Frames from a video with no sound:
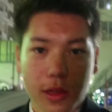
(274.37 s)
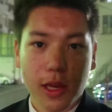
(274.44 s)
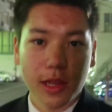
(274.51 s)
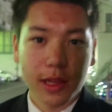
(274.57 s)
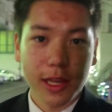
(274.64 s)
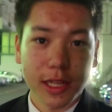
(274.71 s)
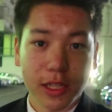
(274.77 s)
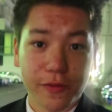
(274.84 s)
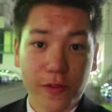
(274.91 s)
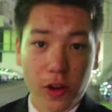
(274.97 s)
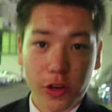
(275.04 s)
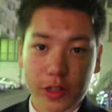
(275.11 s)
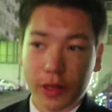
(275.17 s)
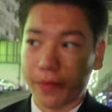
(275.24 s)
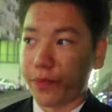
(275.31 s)
That lens
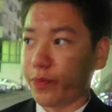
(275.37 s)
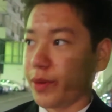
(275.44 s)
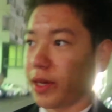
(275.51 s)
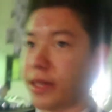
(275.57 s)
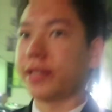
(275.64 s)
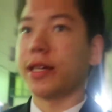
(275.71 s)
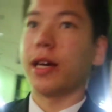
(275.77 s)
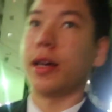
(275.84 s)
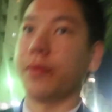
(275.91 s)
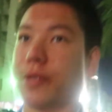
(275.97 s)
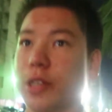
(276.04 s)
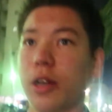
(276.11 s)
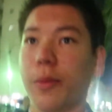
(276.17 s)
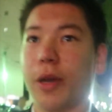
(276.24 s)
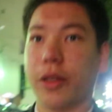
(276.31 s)
fogged up big time.
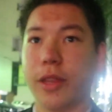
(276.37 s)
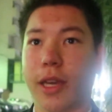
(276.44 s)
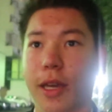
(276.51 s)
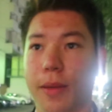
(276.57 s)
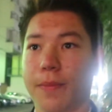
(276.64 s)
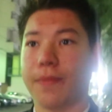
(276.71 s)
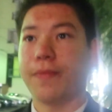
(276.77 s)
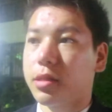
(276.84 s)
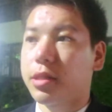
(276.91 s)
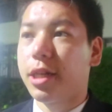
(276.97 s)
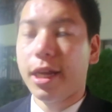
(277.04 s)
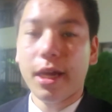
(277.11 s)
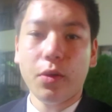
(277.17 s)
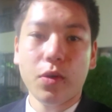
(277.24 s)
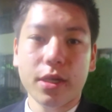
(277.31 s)
Sorry about that.
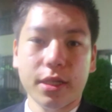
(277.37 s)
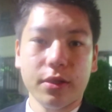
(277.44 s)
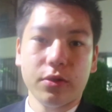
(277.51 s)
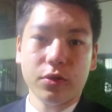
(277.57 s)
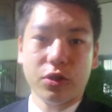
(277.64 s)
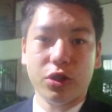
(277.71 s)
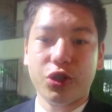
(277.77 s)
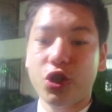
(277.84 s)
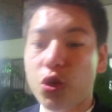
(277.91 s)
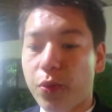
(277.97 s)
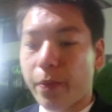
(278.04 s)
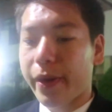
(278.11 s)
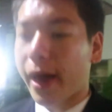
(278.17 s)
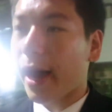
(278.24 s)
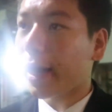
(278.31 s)
Today wasn't
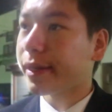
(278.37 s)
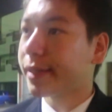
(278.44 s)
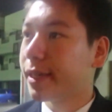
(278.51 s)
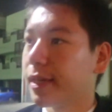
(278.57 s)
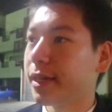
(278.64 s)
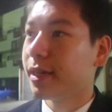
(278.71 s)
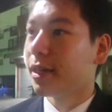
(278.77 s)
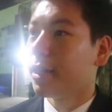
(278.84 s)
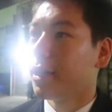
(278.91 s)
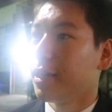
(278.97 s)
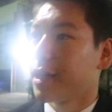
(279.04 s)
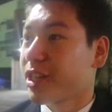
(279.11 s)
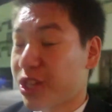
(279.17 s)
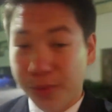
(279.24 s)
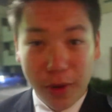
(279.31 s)
super packed.
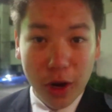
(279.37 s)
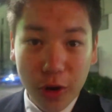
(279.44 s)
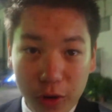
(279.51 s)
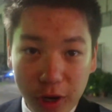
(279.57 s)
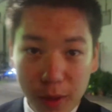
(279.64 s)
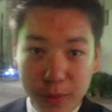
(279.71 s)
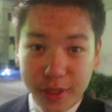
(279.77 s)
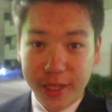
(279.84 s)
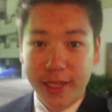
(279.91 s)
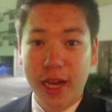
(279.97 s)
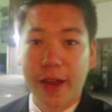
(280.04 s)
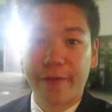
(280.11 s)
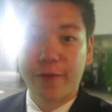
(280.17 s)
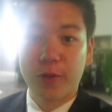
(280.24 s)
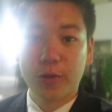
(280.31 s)
Tomorrow comes the
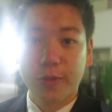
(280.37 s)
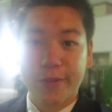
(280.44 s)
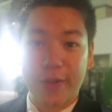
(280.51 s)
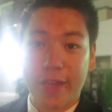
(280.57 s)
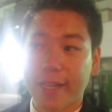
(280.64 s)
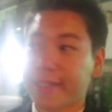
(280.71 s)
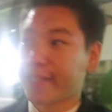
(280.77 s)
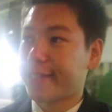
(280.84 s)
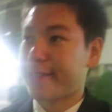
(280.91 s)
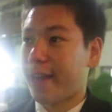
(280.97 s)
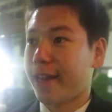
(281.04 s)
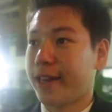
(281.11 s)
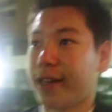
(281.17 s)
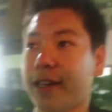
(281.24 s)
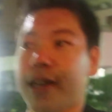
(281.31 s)
typhoon, so that's
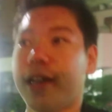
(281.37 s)
exciting.